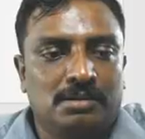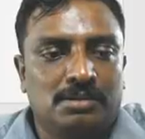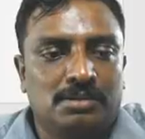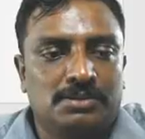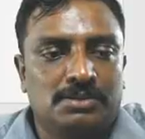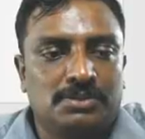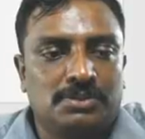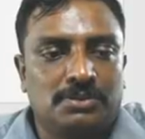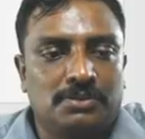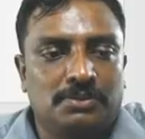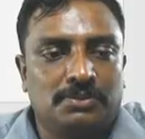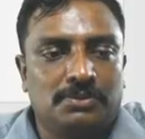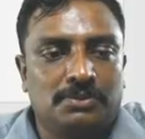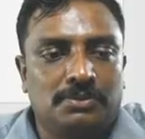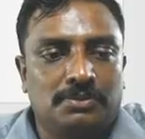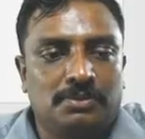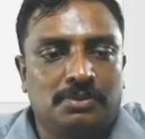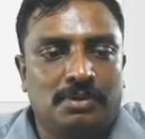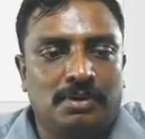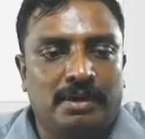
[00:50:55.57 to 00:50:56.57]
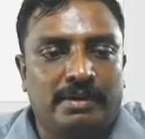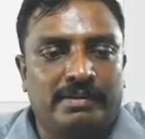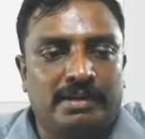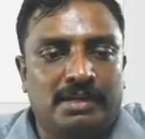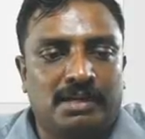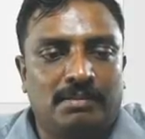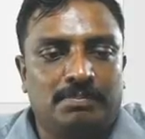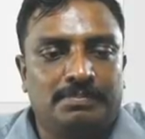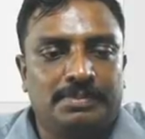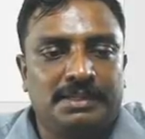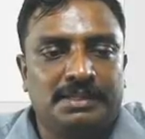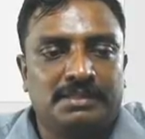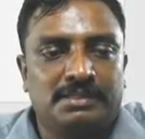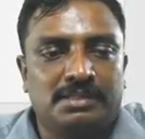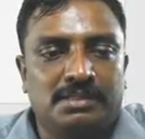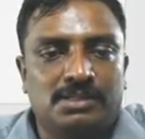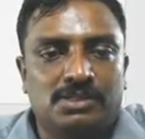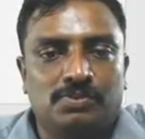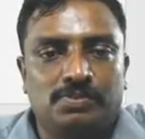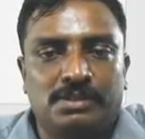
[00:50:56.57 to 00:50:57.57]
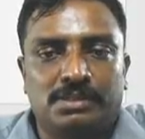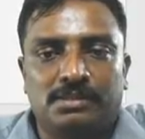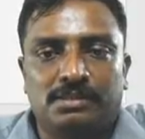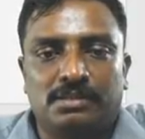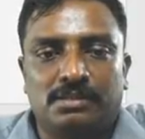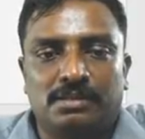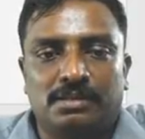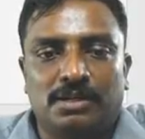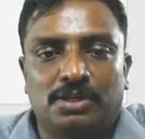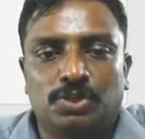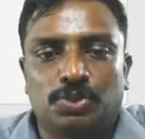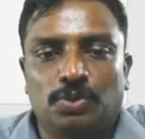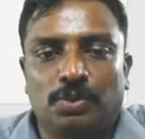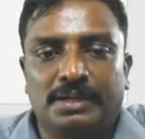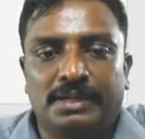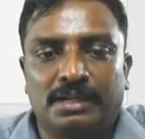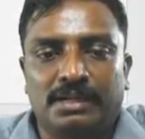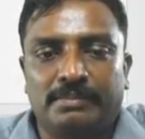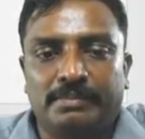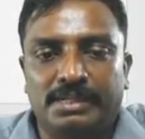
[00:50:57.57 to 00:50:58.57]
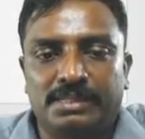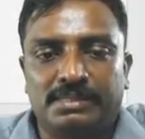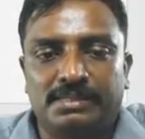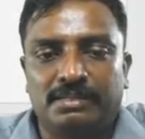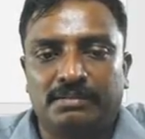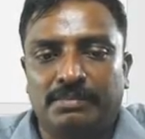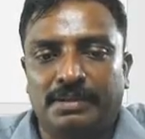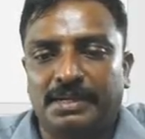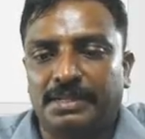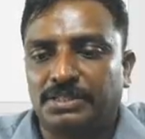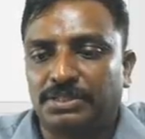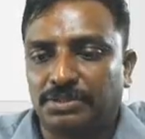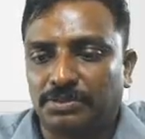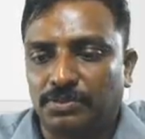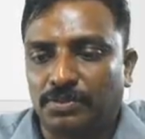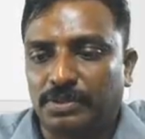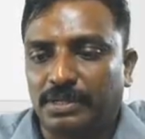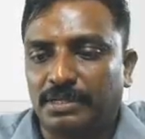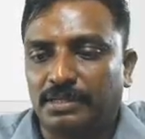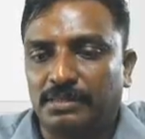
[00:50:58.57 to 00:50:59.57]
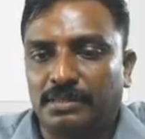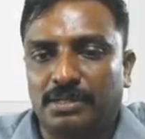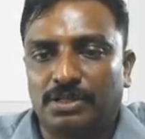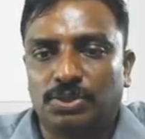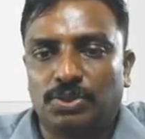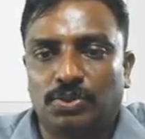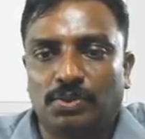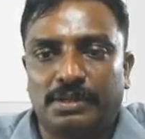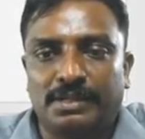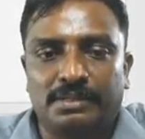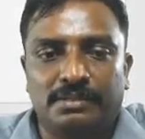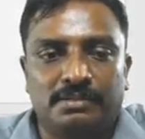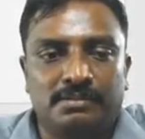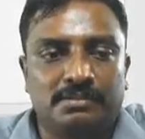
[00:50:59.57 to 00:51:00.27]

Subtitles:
So I'll complete this with thresholding and image segmentation. Okay, thresholding.